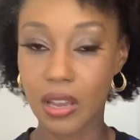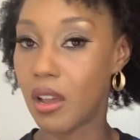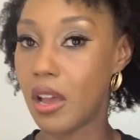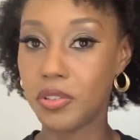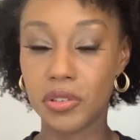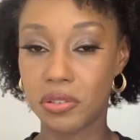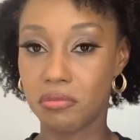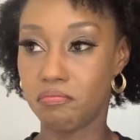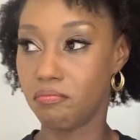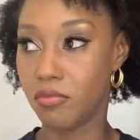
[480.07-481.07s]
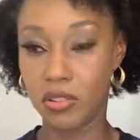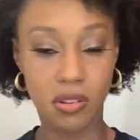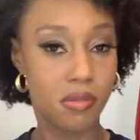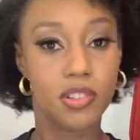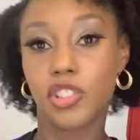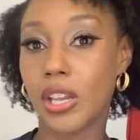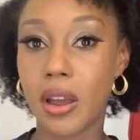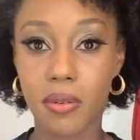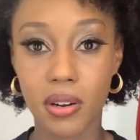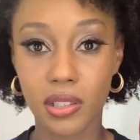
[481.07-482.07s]
I just go in the
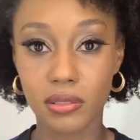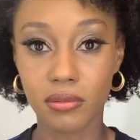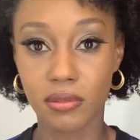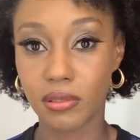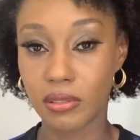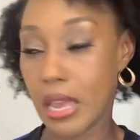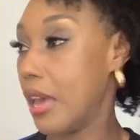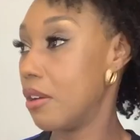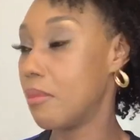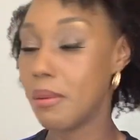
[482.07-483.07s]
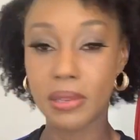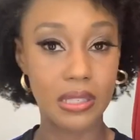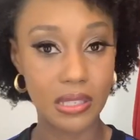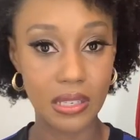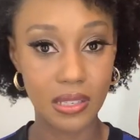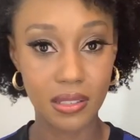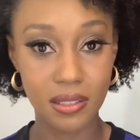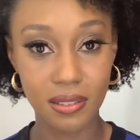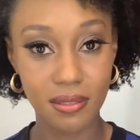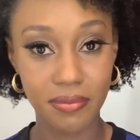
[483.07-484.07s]
shower, handle my business,
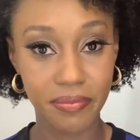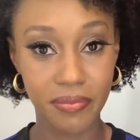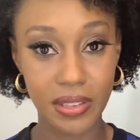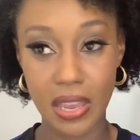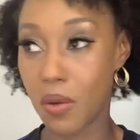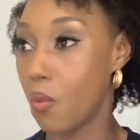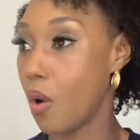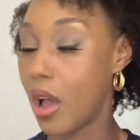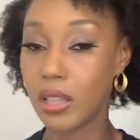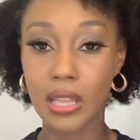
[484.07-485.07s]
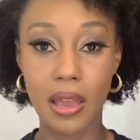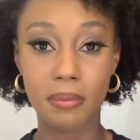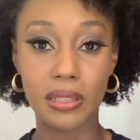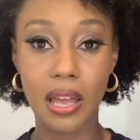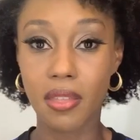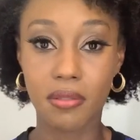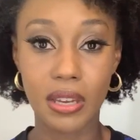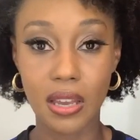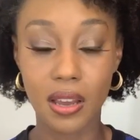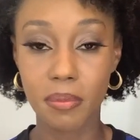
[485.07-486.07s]
and while I'm
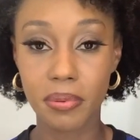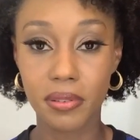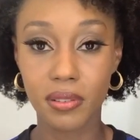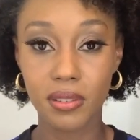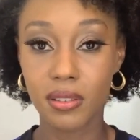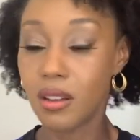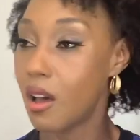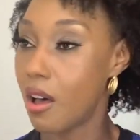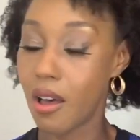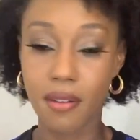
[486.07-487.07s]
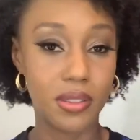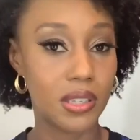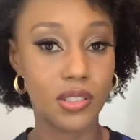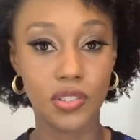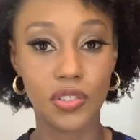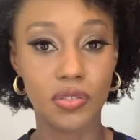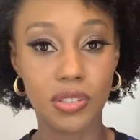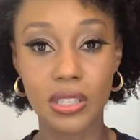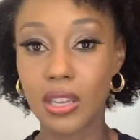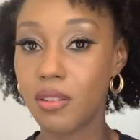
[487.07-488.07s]
lathering up, I'll have the conditioner
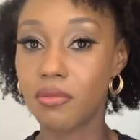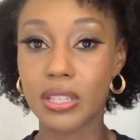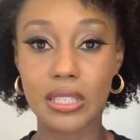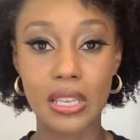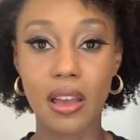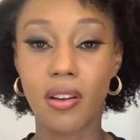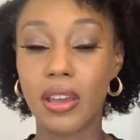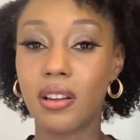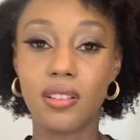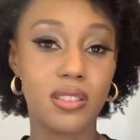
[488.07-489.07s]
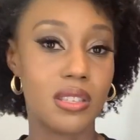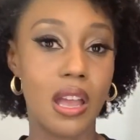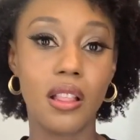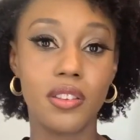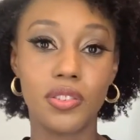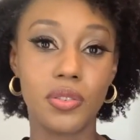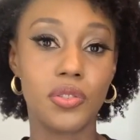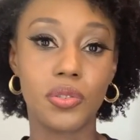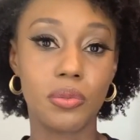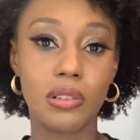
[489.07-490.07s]
sit, rinse out, and I'll style as
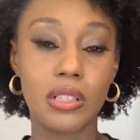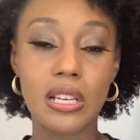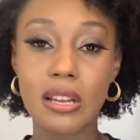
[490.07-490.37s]
usual.